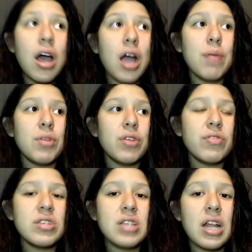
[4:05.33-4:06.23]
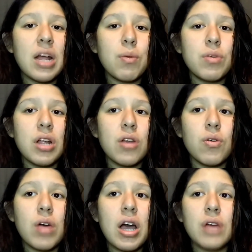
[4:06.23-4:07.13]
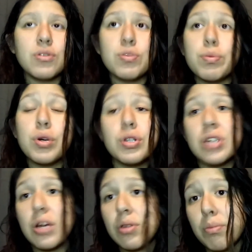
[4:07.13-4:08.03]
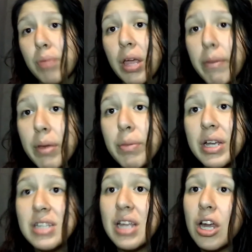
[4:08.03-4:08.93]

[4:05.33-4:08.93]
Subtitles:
I'm nervous that I will not know how to push out the baby, because I